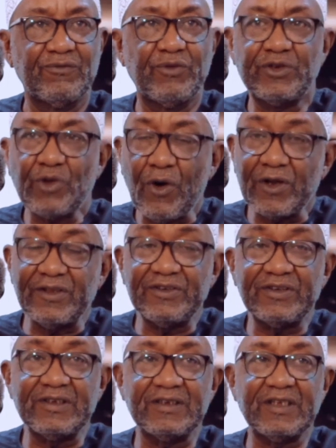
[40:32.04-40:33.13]
We talk
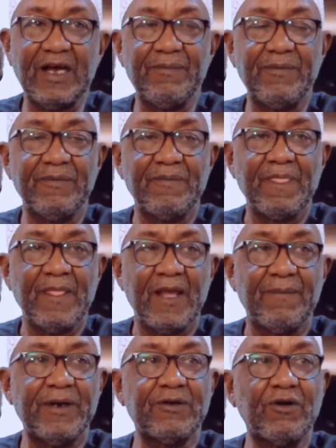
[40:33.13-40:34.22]
these things up,
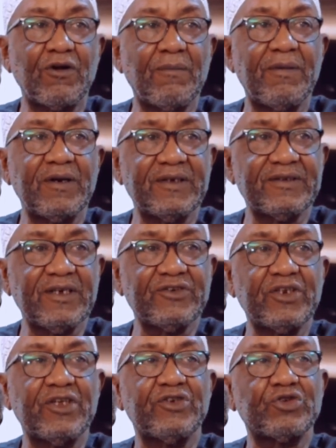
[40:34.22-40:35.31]
but
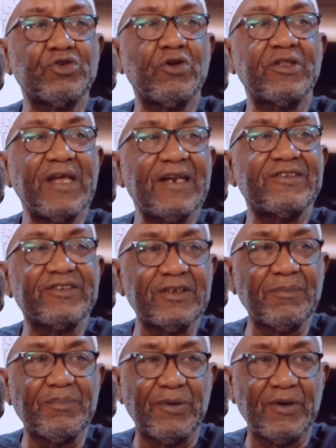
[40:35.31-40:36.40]
globalization is not that
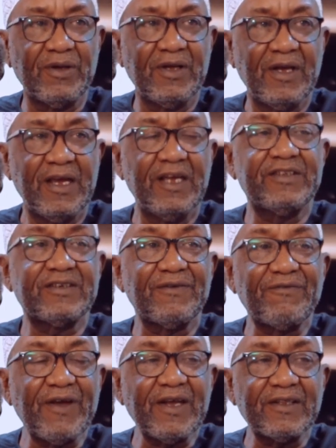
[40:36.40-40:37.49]
simple. Its
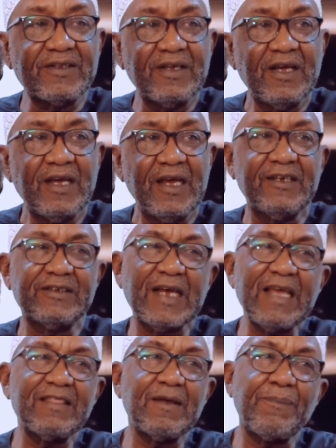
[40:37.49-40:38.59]
effect is
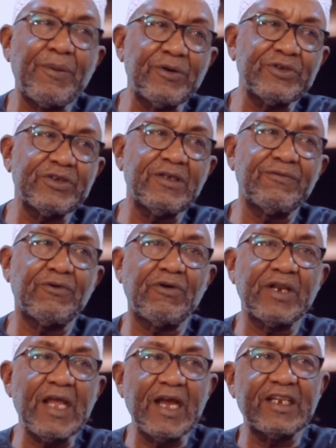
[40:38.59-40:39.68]
either positive or
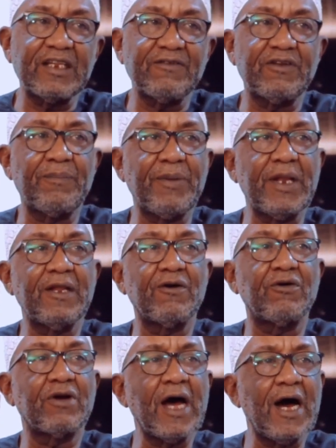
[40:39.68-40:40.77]
negative depending
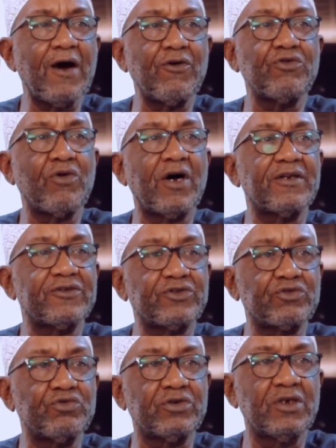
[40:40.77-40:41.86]
on how you
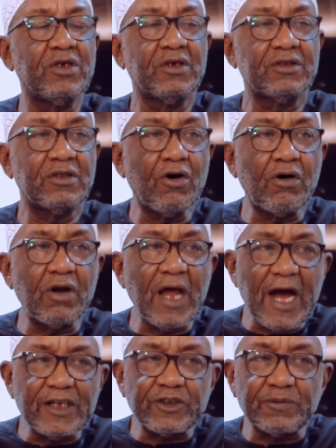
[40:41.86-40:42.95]
understood the whole
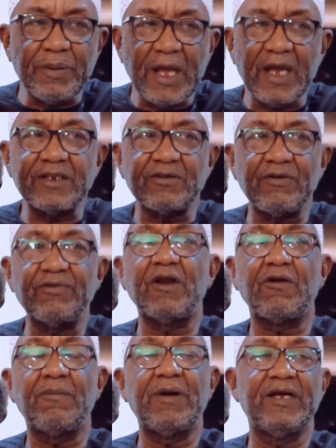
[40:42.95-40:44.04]
aspect of
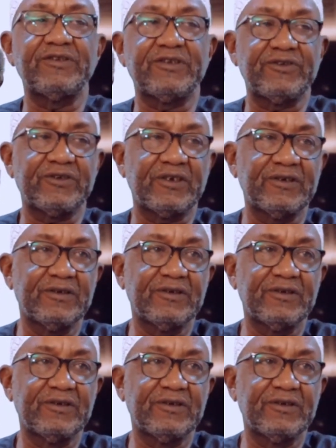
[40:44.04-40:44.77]
globalization.